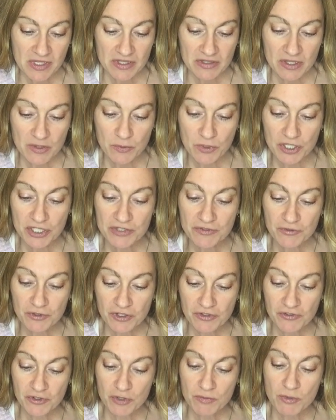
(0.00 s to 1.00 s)
They worked for
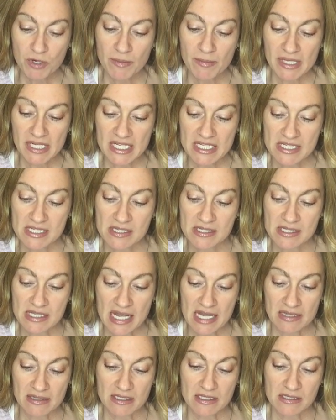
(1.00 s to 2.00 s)
a few more minutes in
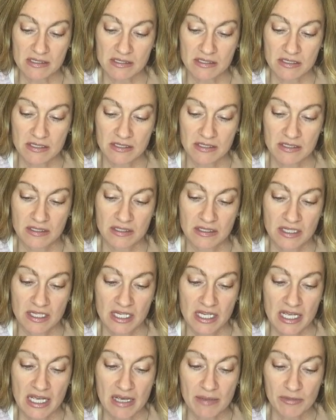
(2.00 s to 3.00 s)
silence.
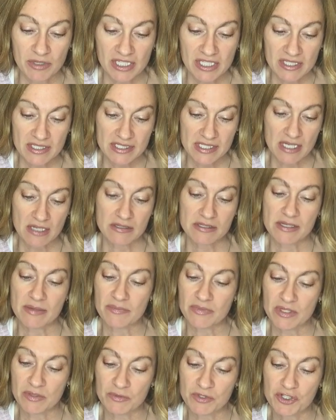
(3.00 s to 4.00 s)
Emily could tell
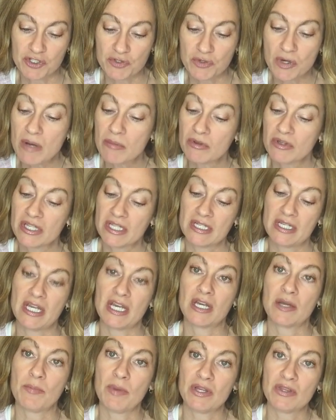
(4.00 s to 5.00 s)
something was troubling
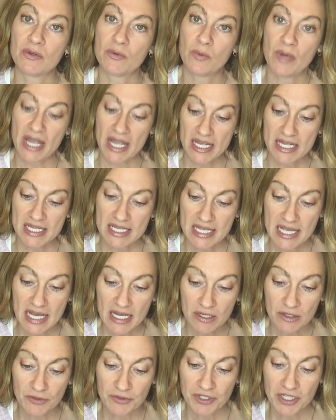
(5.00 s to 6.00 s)
Nick by the way he
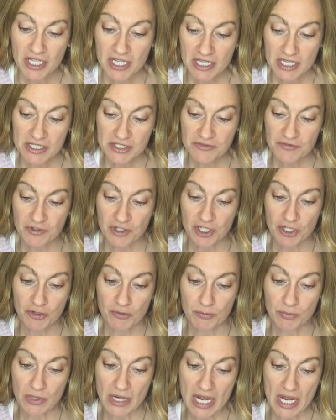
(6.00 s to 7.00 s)
held his
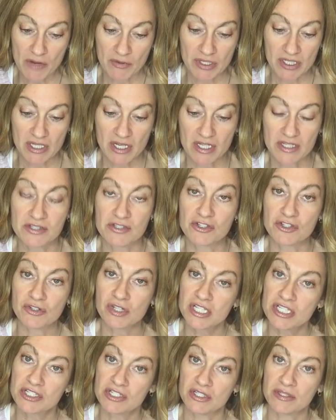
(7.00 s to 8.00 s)
furrowed brow in
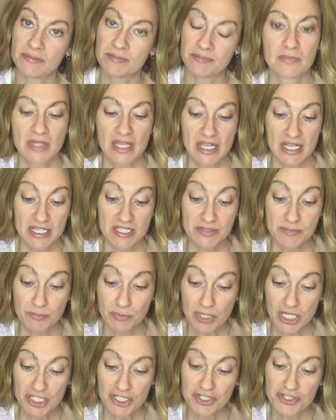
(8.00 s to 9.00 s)
concentration. His
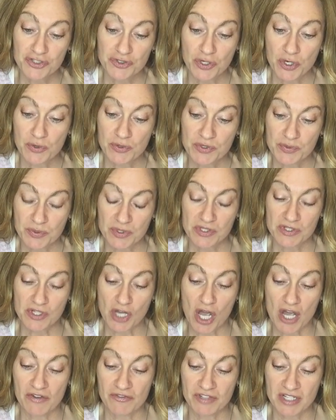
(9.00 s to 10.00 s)
brush strokes were
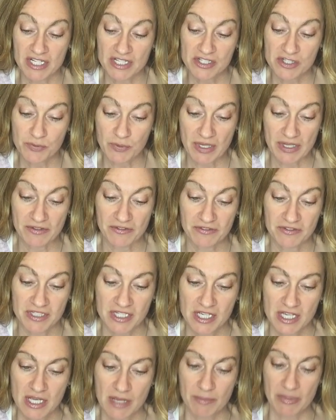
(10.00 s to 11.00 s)
soft and swift,
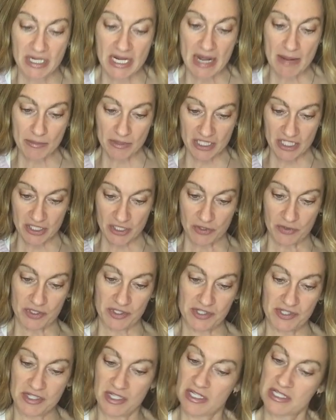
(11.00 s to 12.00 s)
but Emily
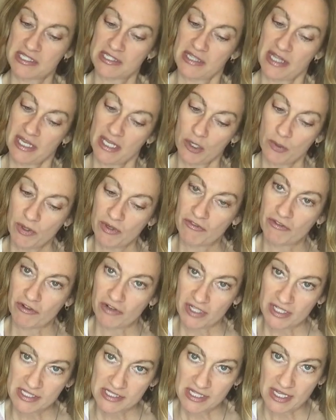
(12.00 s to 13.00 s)
noticed a slight quiver
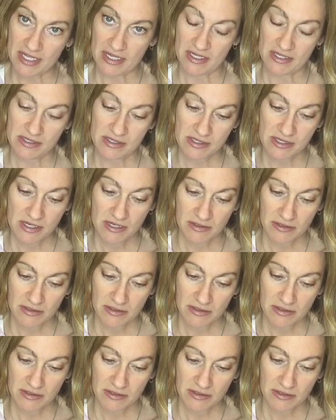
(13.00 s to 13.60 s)
in his hands.